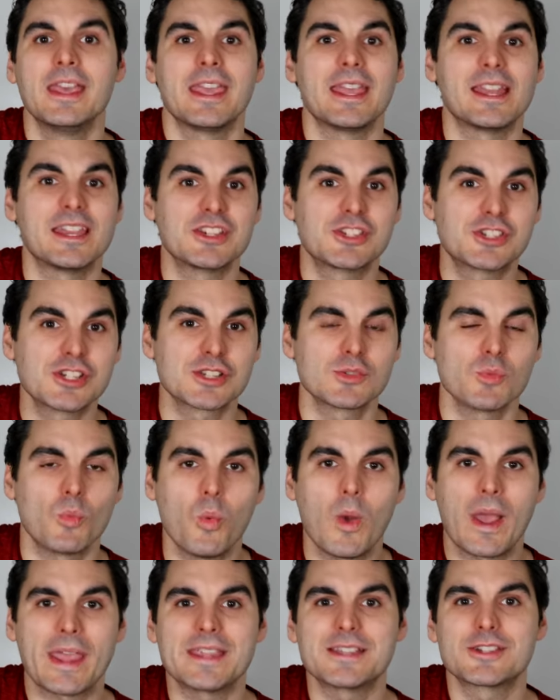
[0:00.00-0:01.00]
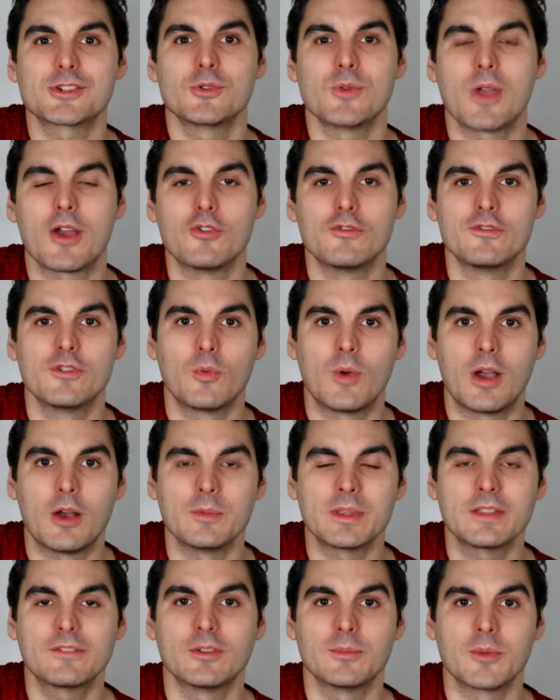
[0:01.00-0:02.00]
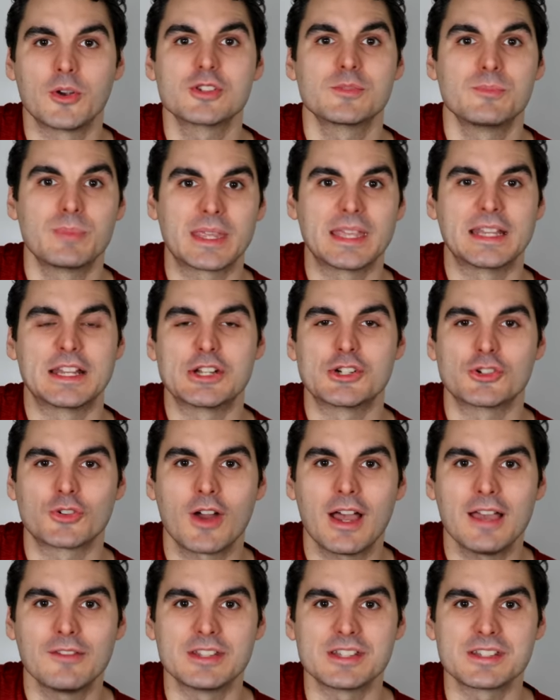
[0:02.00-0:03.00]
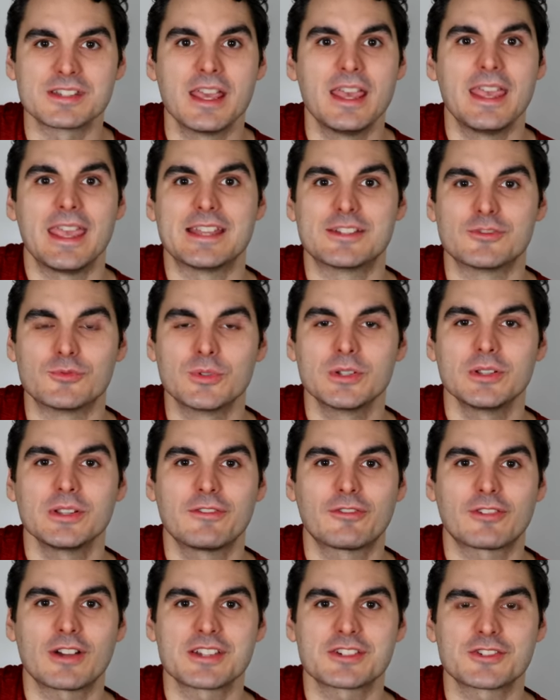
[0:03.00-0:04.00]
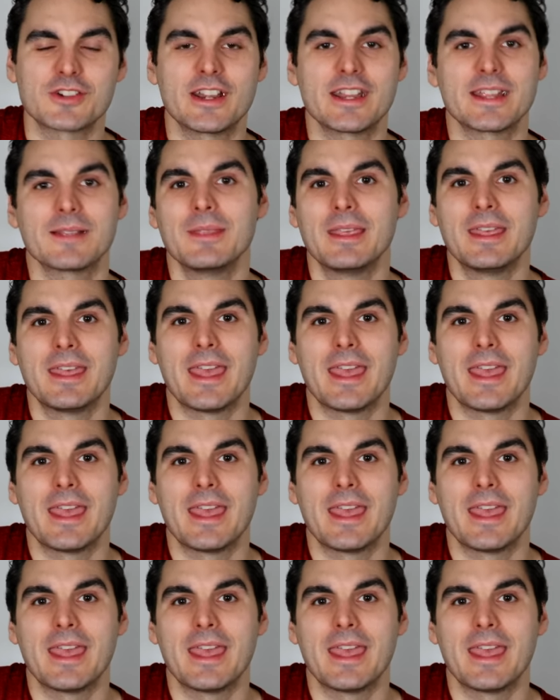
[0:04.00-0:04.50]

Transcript: It is just way too overwhelming for most beginner drivers. It's really frustrating